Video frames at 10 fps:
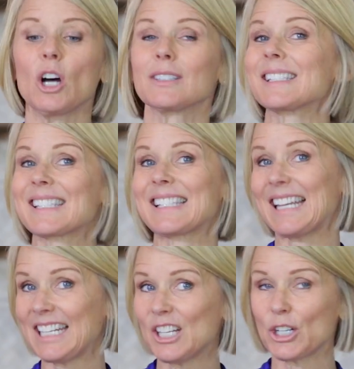called
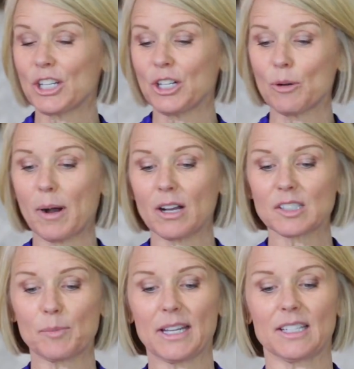skinny cookie dough
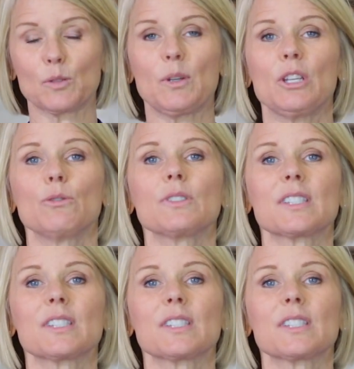balls because we use